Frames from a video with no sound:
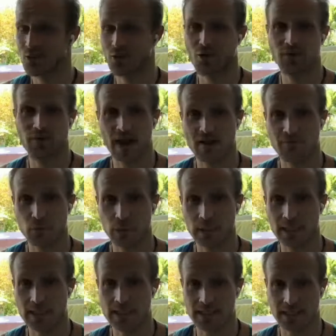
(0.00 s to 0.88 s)
2 or 5
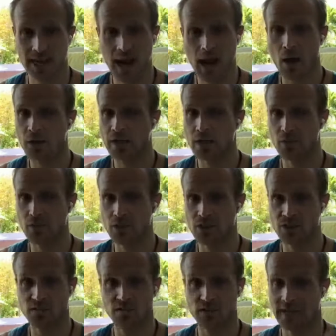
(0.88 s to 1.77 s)
weeks? And how can we
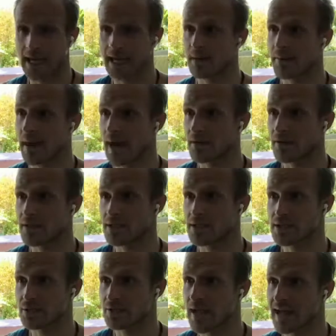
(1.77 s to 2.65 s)
just forget about
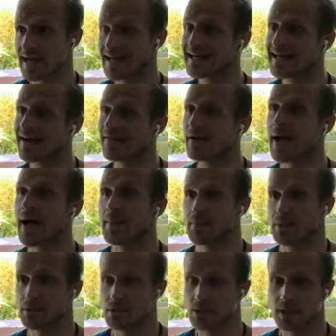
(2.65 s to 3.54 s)
this so that never
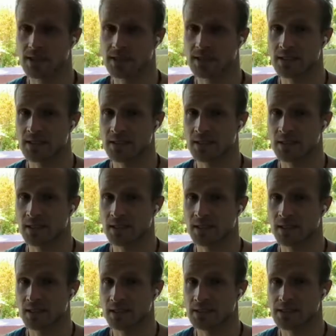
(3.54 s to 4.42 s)
happened to us?
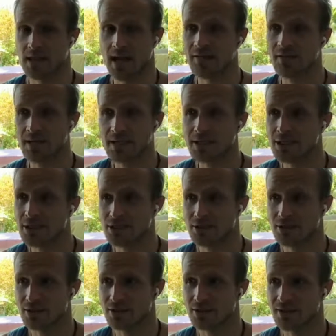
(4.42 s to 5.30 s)
It's not the
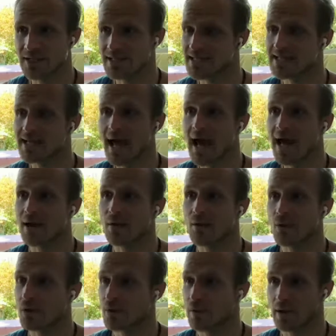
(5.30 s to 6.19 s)
issue. That's not
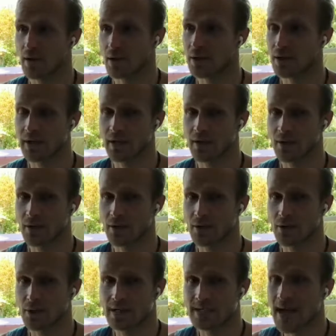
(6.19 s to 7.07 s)
what we're learning.
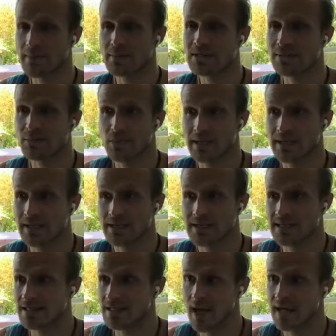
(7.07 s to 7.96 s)
I'm simply
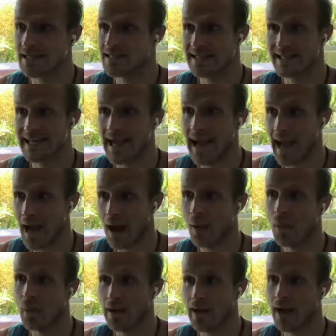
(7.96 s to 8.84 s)
not seeing
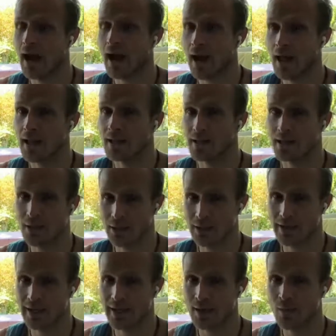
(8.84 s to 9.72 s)
how we are
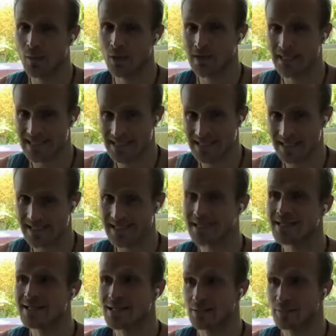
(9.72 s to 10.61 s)
learning what is
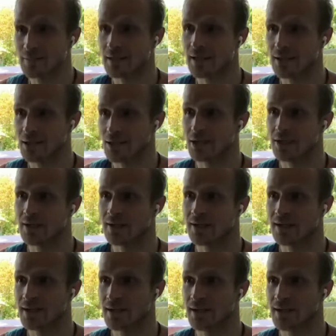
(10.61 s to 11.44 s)
needed to be learned.